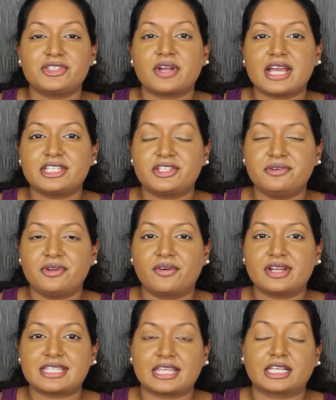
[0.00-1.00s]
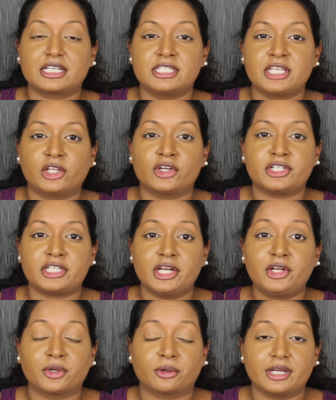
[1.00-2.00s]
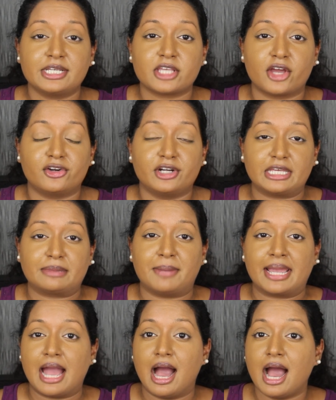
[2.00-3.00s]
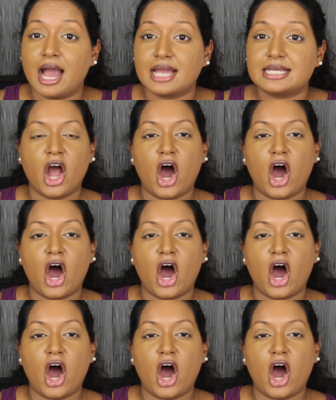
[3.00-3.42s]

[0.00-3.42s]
As you guys do notice that the concealer did crease underneath my eye.